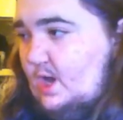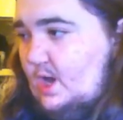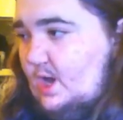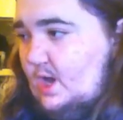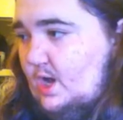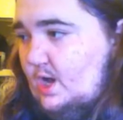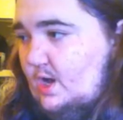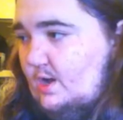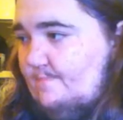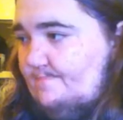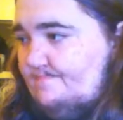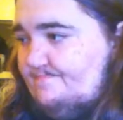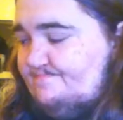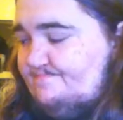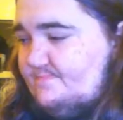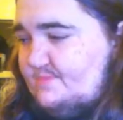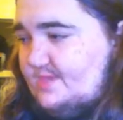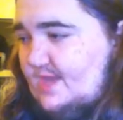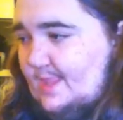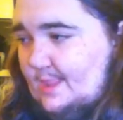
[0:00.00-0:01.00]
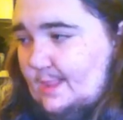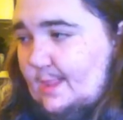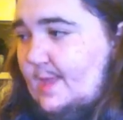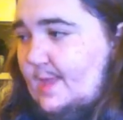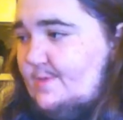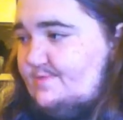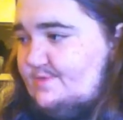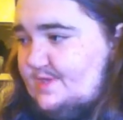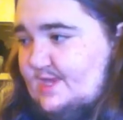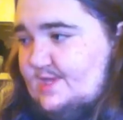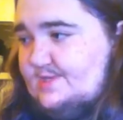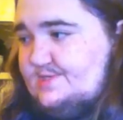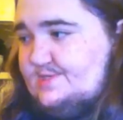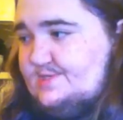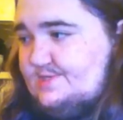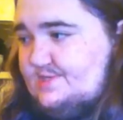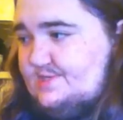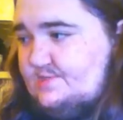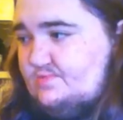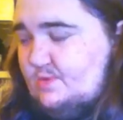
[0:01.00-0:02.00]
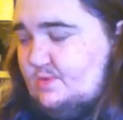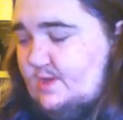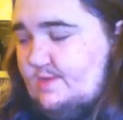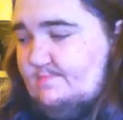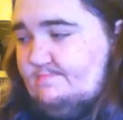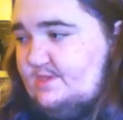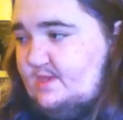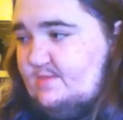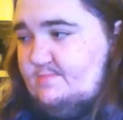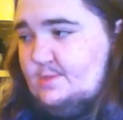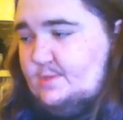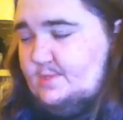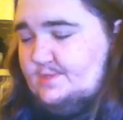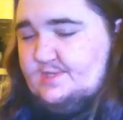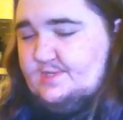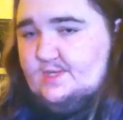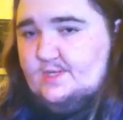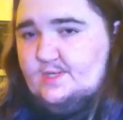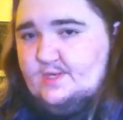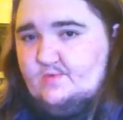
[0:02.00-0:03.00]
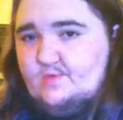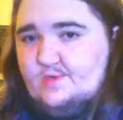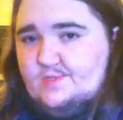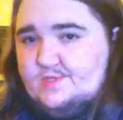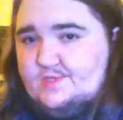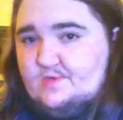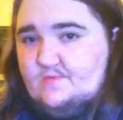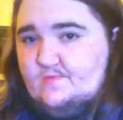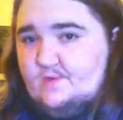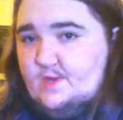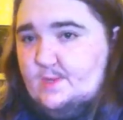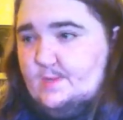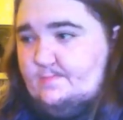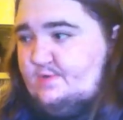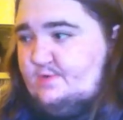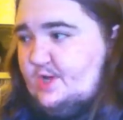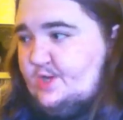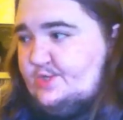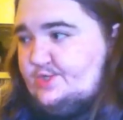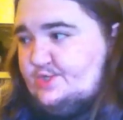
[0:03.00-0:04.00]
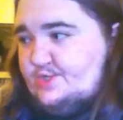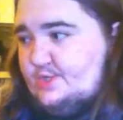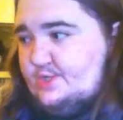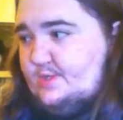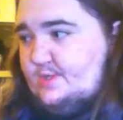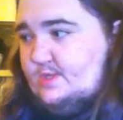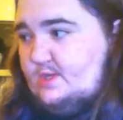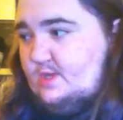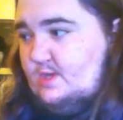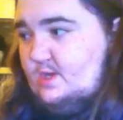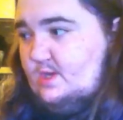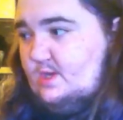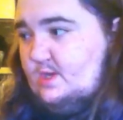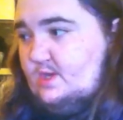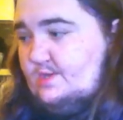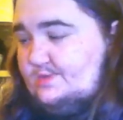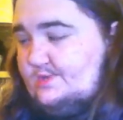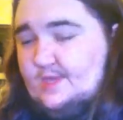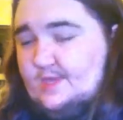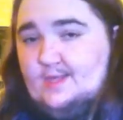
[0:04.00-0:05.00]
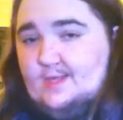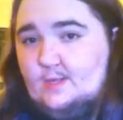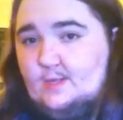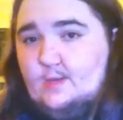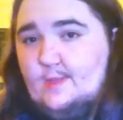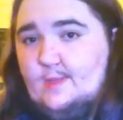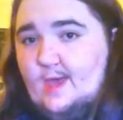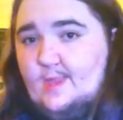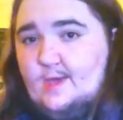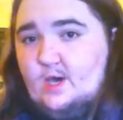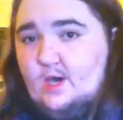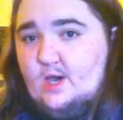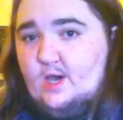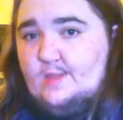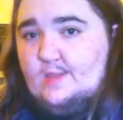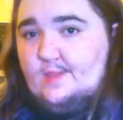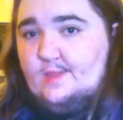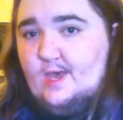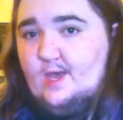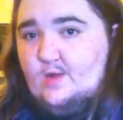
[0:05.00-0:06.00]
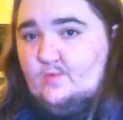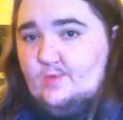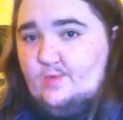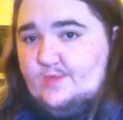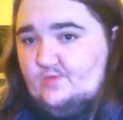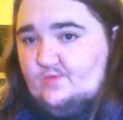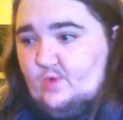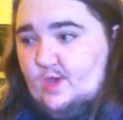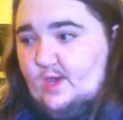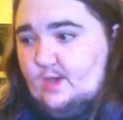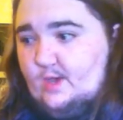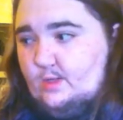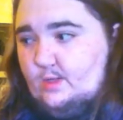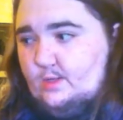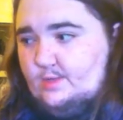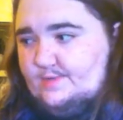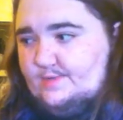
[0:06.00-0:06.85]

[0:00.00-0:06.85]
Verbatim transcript: Um, in a lot of cases, when people are dealing with severe depression, they learn how to hide that really well.